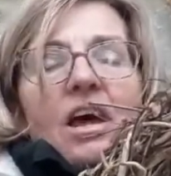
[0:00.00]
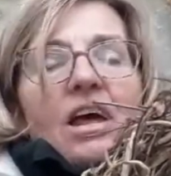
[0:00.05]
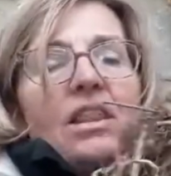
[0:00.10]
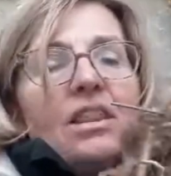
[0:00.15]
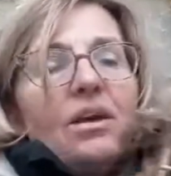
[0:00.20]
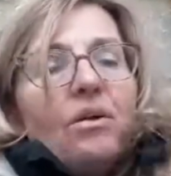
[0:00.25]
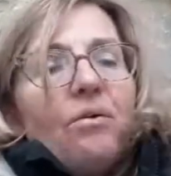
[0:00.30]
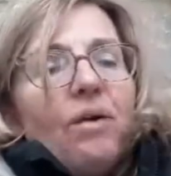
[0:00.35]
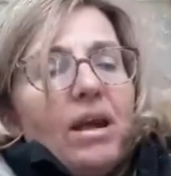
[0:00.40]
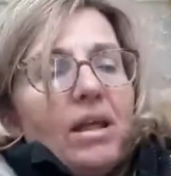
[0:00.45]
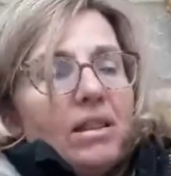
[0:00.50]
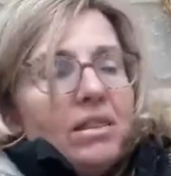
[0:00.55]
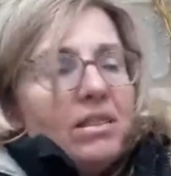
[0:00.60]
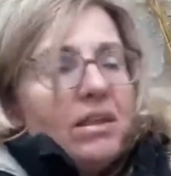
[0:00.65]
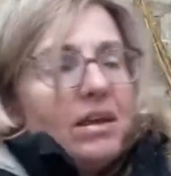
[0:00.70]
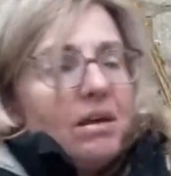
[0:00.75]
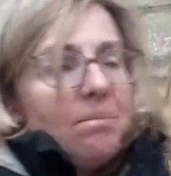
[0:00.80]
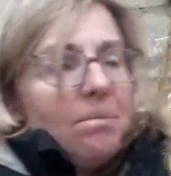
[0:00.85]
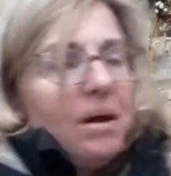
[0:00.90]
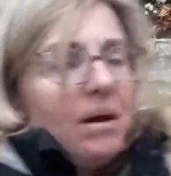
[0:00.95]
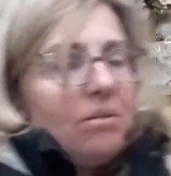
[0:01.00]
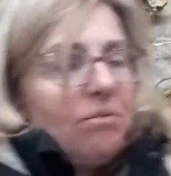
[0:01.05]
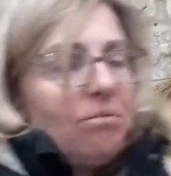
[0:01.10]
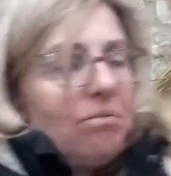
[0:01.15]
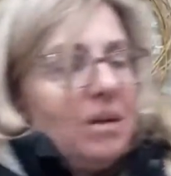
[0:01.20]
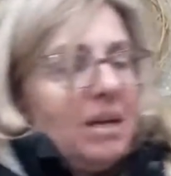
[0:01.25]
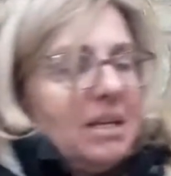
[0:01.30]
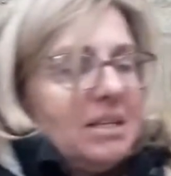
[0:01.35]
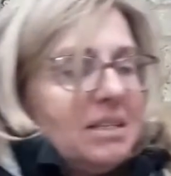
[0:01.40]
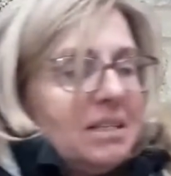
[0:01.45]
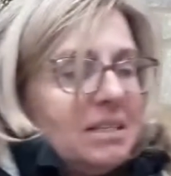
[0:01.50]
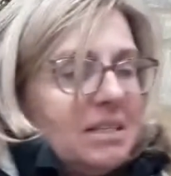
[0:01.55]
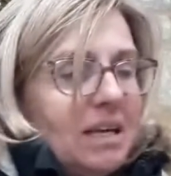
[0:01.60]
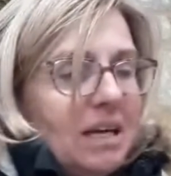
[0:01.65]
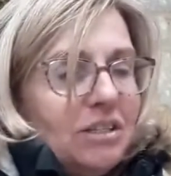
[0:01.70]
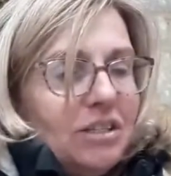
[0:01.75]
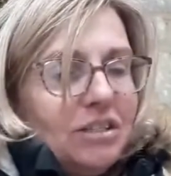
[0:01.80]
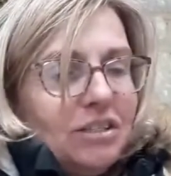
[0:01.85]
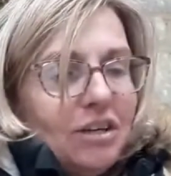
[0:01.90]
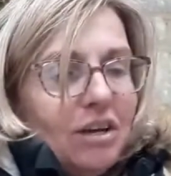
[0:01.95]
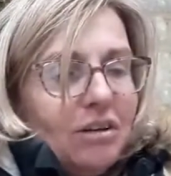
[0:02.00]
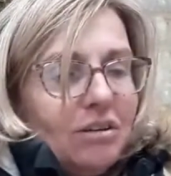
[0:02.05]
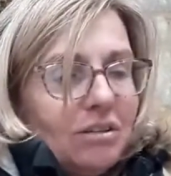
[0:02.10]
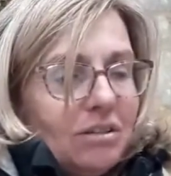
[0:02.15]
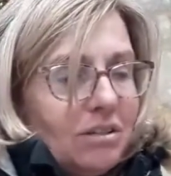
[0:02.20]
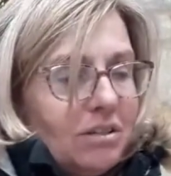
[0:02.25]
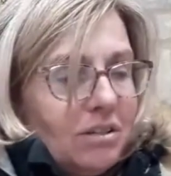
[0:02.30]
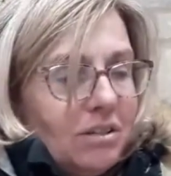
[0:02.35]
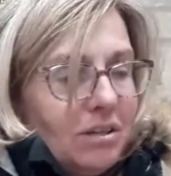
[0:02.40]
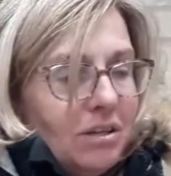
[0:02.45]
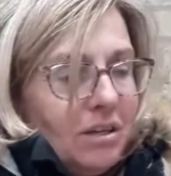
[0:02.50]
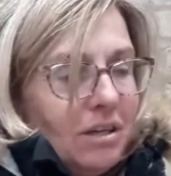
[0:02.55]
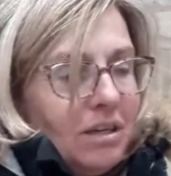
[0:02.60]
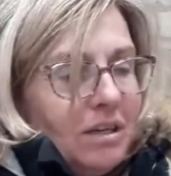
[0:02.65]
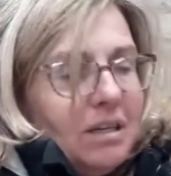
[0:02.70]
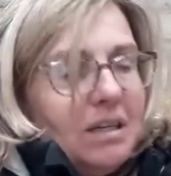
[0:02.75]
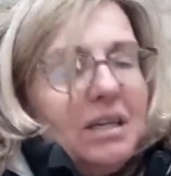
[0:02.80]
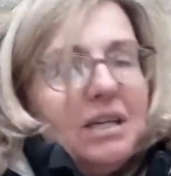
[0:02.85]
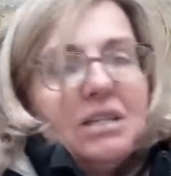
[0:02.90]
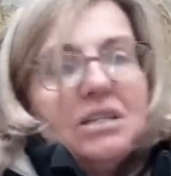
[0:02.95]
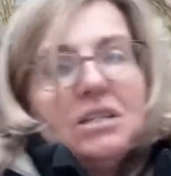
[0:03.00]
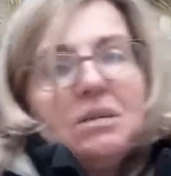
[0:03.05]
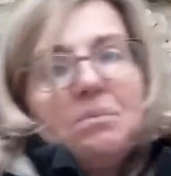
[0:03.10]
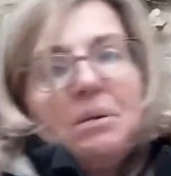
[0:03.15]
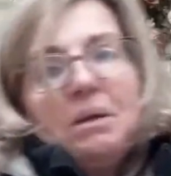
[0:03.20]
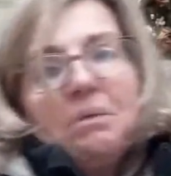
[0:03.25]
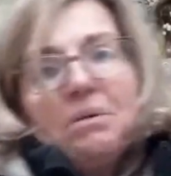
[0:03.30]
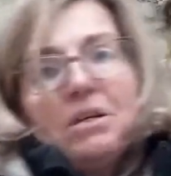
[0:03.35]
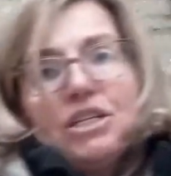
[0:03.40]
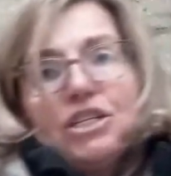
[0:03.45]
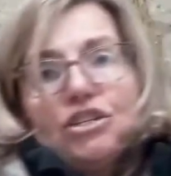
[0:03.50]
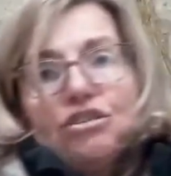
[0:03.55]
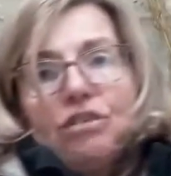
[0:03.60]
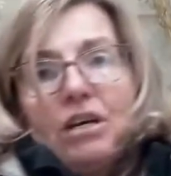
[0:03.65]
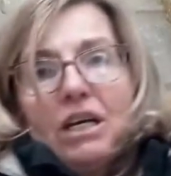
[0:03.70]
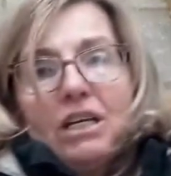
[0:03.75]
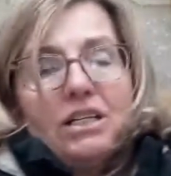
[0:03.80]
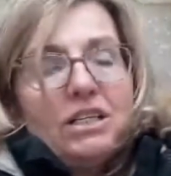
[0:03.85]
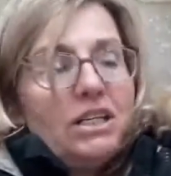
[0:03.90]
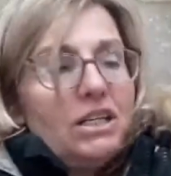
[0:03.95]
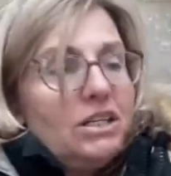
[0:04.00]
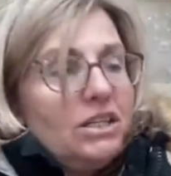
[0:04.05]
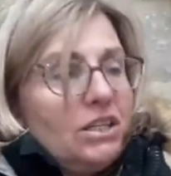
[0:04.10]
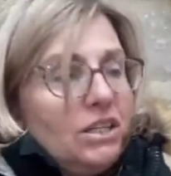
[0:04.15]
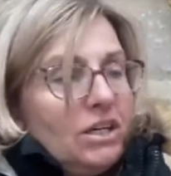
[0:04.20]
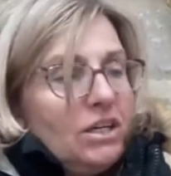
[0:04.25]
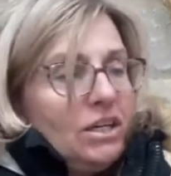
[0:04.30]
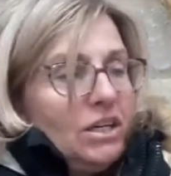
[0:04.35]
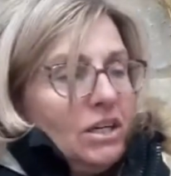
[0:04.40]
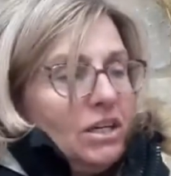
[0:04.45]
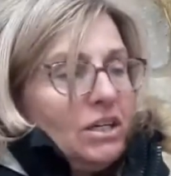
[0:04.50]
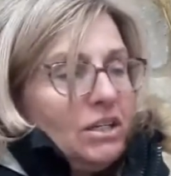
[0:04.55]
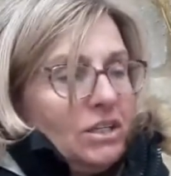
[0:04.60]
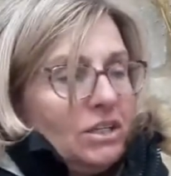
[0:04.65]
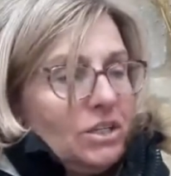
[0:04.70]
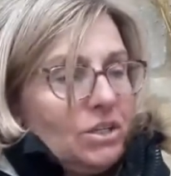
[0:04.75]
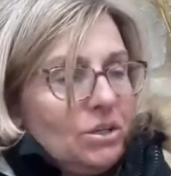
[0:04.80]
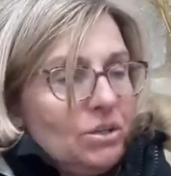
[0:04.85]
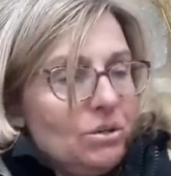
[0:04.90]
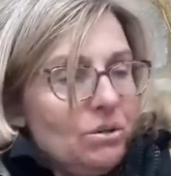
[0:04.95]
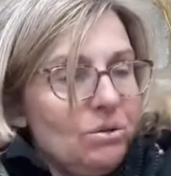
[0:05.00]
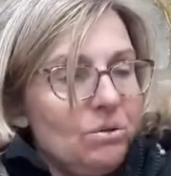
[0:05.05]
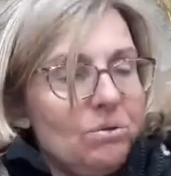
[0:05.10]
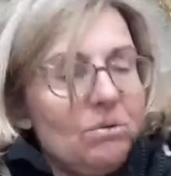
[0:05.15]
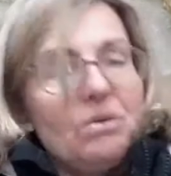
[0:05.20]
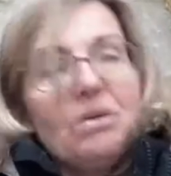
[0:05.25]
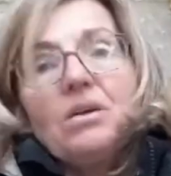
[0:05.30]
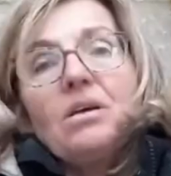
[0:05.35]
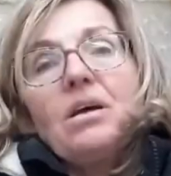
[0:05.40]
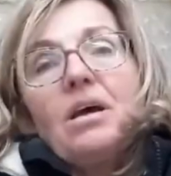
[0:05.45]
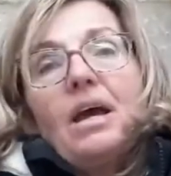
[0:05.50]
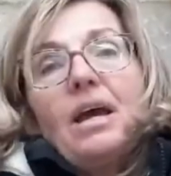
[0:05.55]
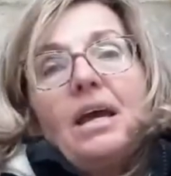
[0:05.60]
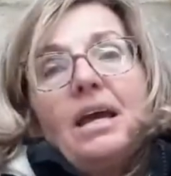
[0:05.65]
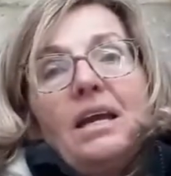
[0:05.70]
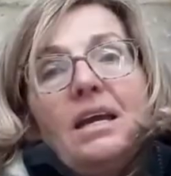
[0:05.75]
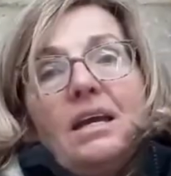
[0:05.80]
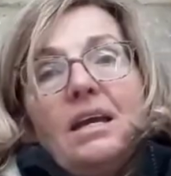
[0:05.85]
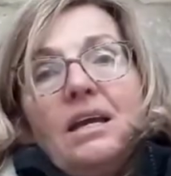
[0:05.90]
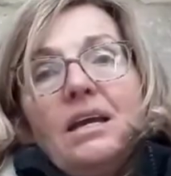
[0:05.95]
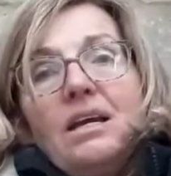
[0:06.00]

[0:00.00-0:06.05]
The great thing about wreaths is that you don't need to be restricted to a